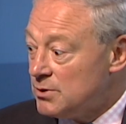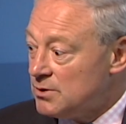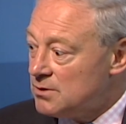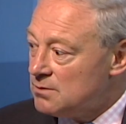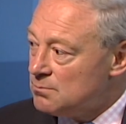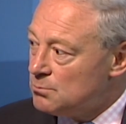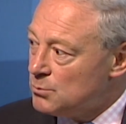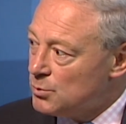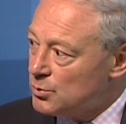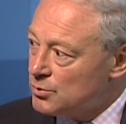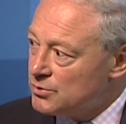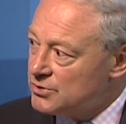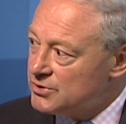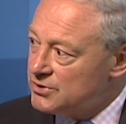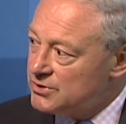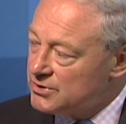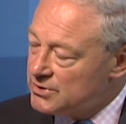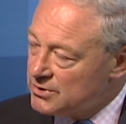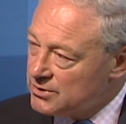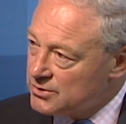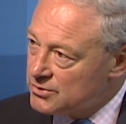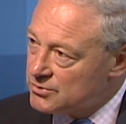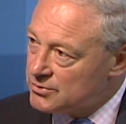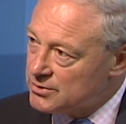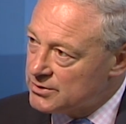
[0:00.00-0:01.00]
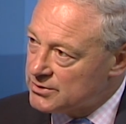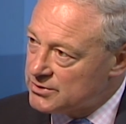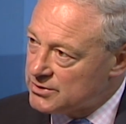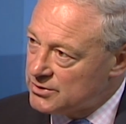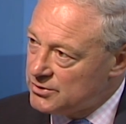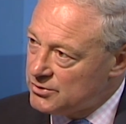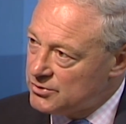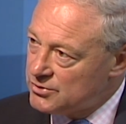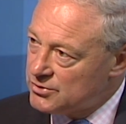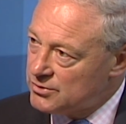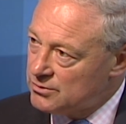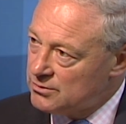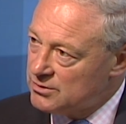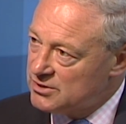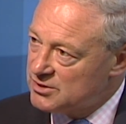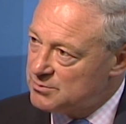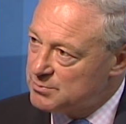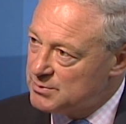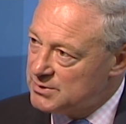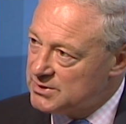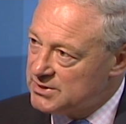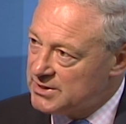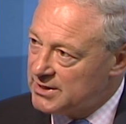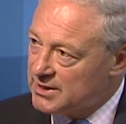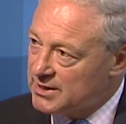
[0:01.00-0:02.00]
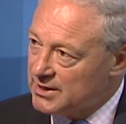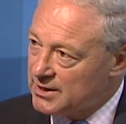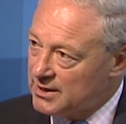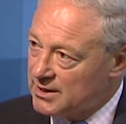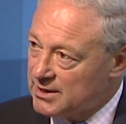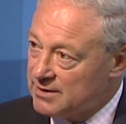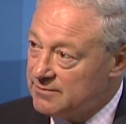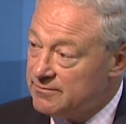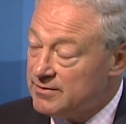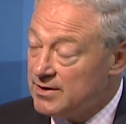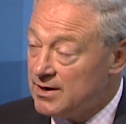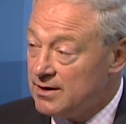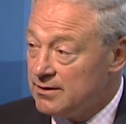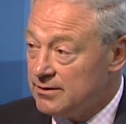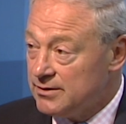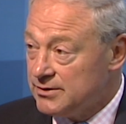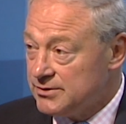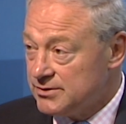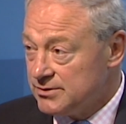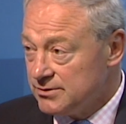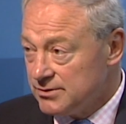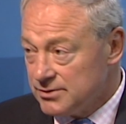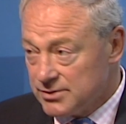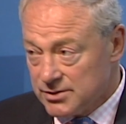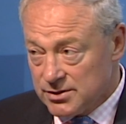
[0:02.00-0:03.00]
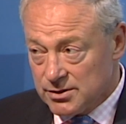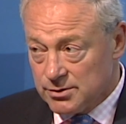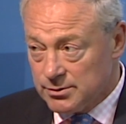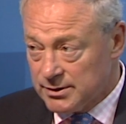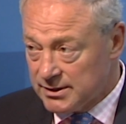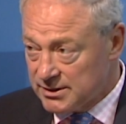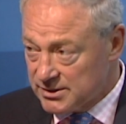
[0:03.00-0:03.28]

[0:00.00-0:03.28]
but mortgage interest insurance particularly varies. There are two